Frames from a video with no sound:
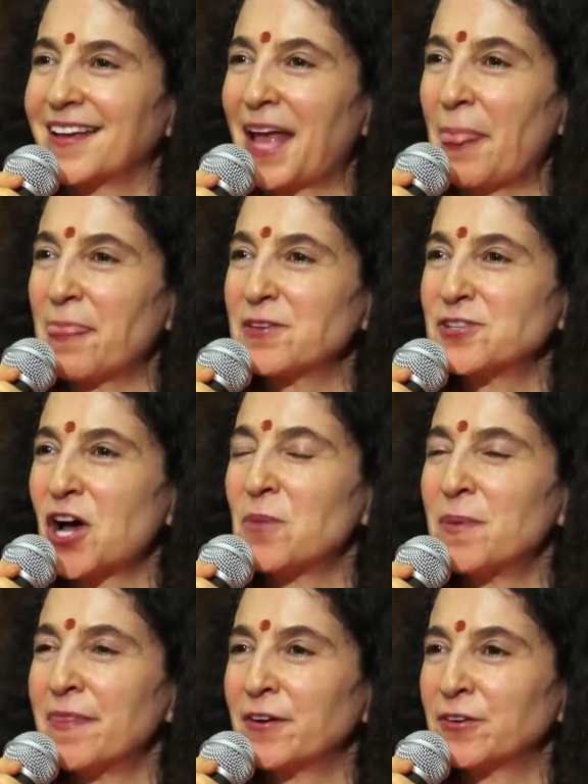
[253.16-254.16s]
get the
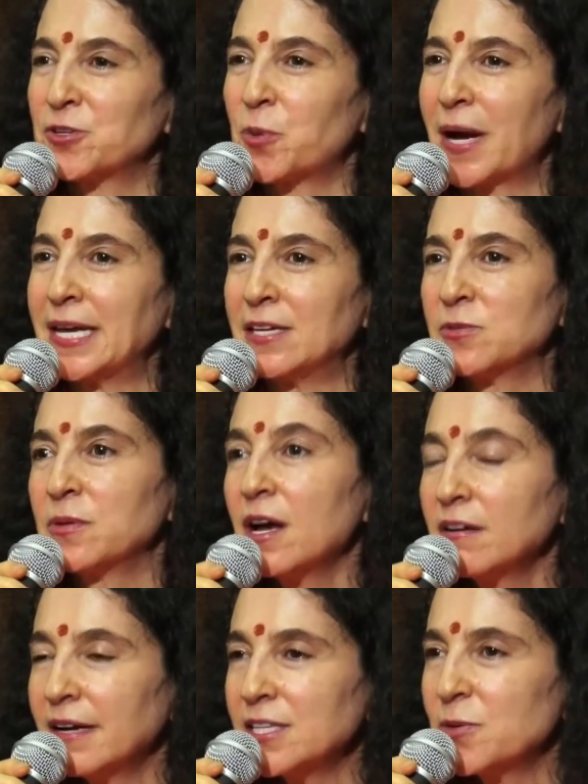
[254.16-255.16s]
job in their 20s, well,
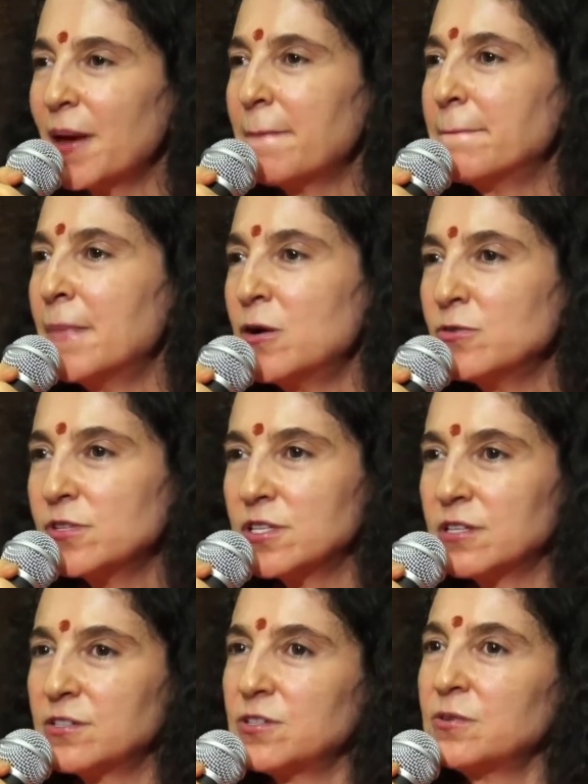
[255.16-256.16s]
all right, so at
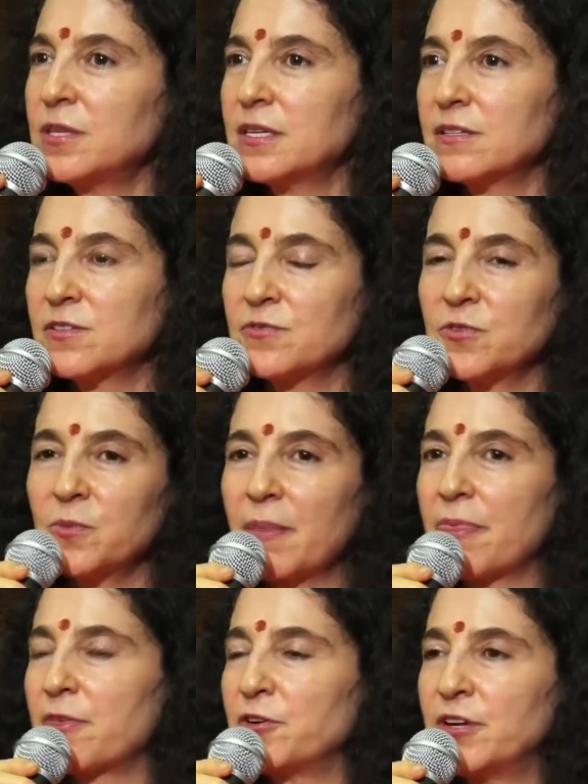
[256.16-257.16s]
most you do this for
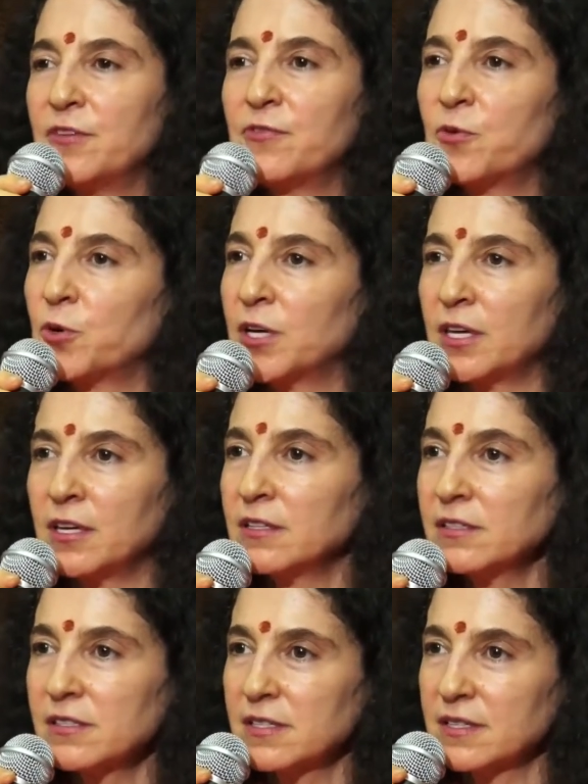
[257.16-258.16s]
what, 30, 40
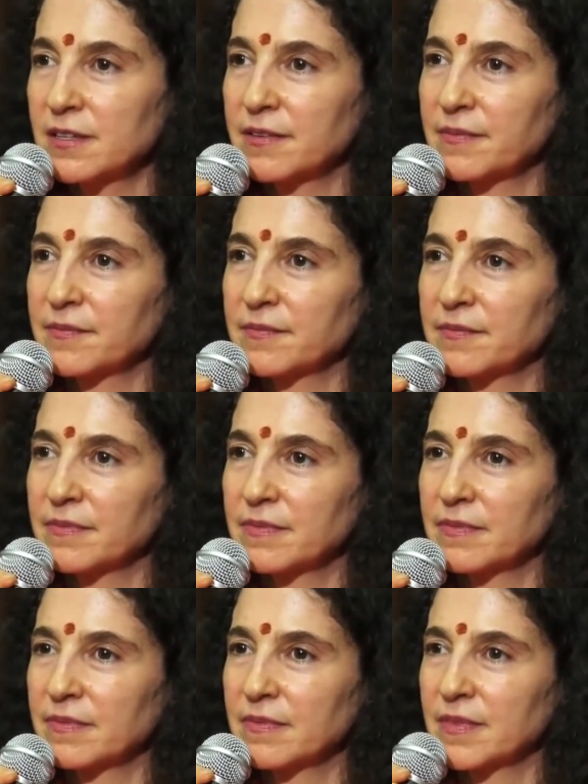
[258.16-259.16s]
years?
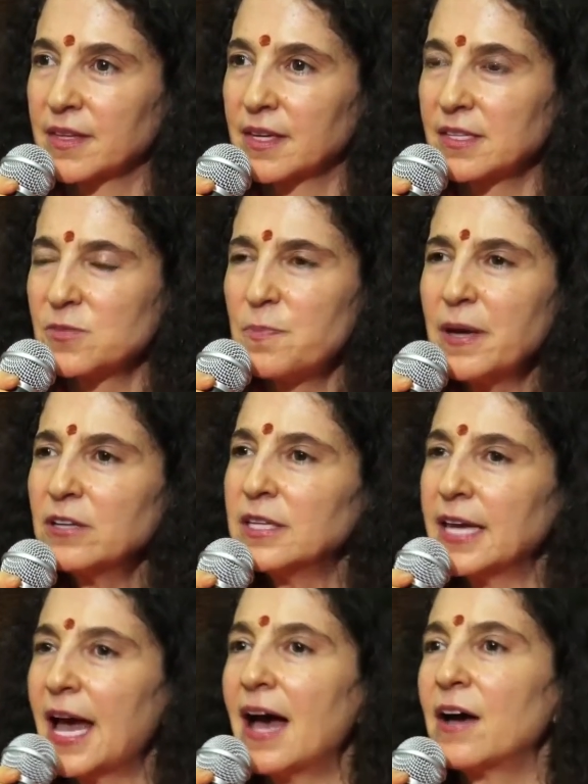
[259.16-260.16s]
It's
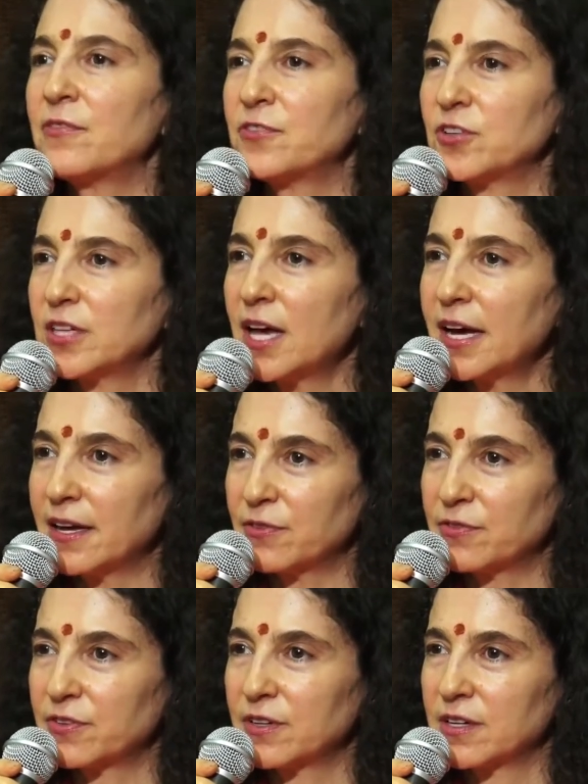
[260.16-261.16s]
barely half your
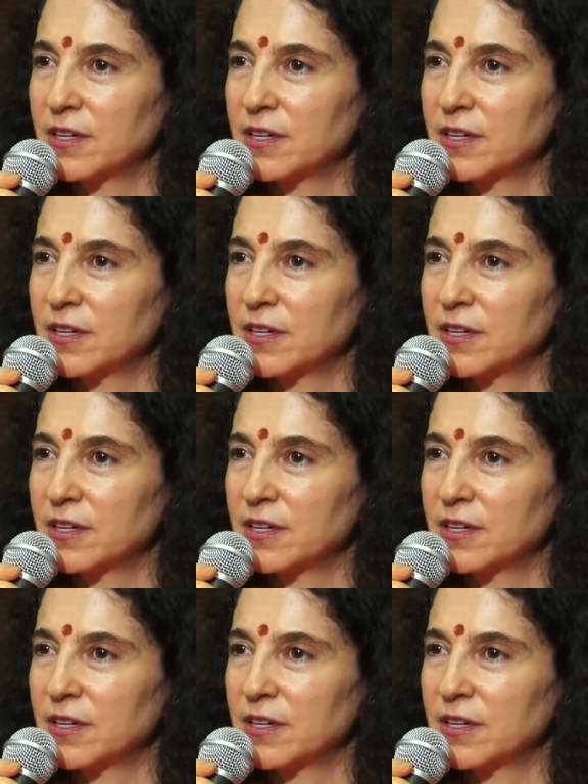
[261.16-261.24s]
life.